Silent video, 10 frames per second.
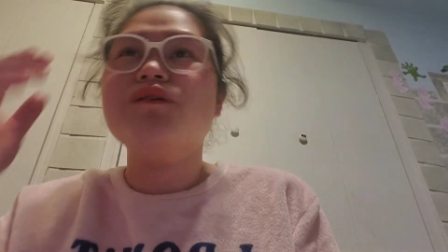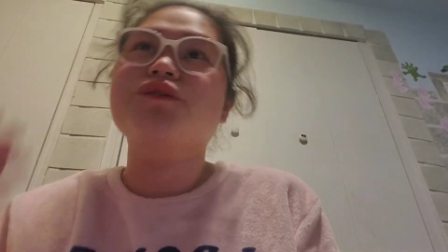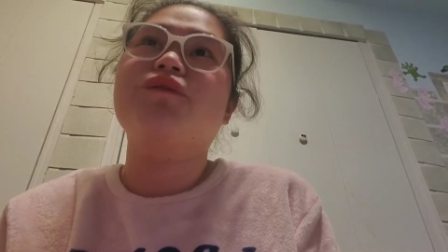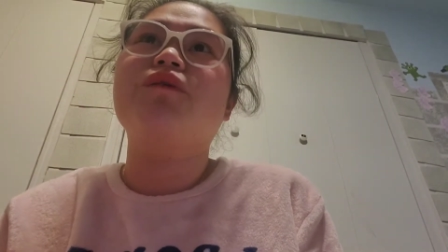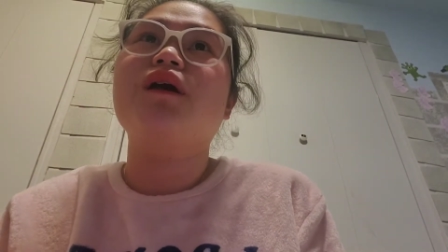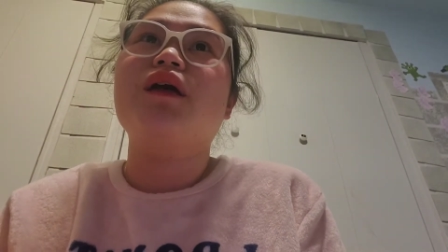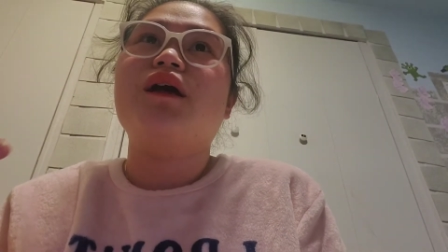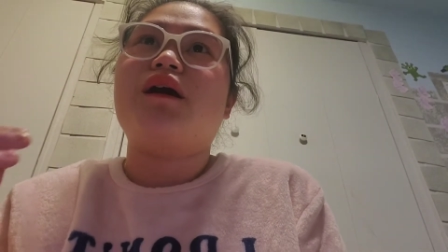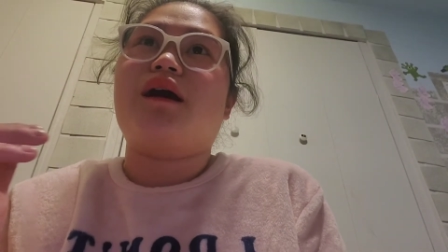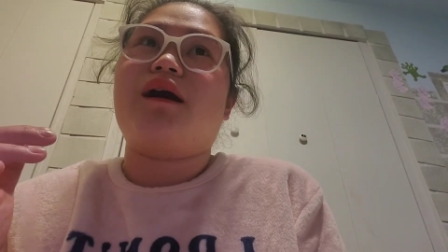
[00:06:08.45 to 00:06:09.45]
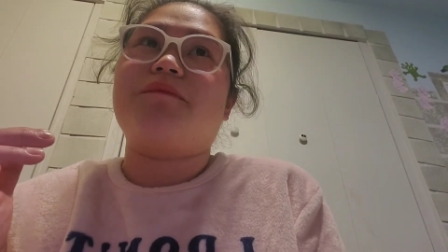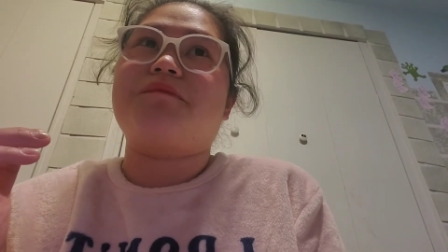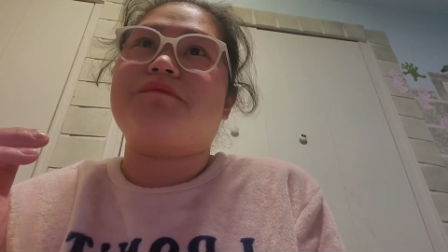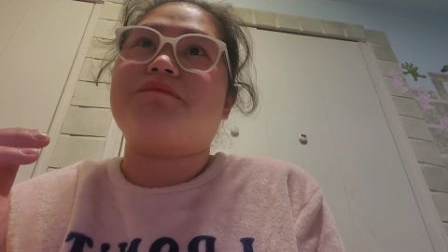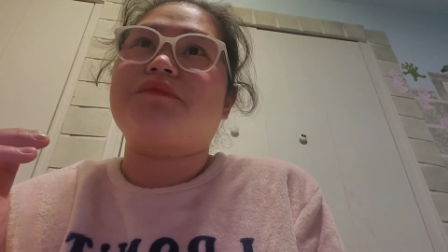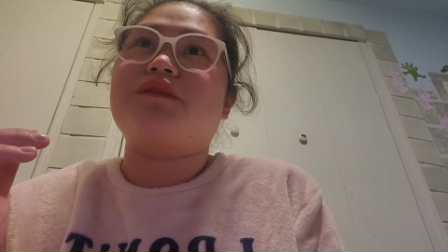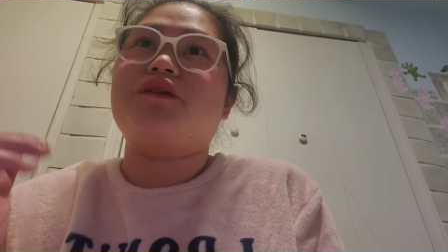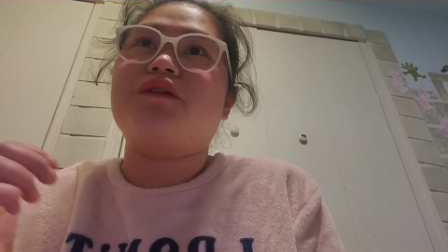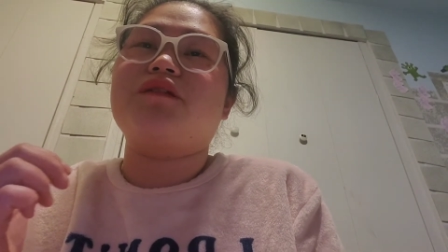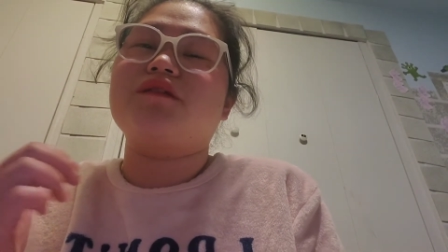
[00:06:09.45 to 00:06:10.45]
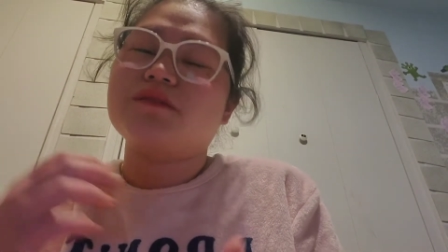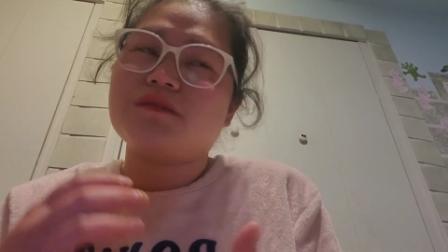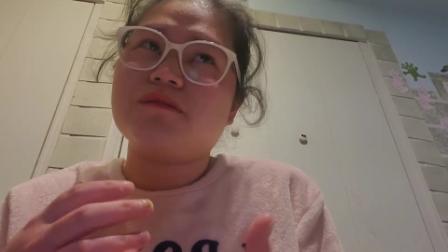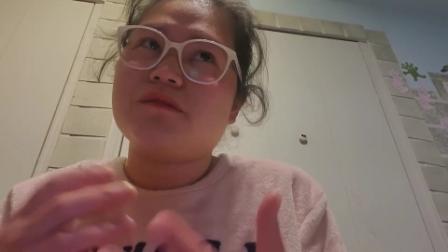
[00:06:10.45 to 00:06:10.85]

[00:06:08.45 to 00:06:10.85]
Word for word: so um it, it is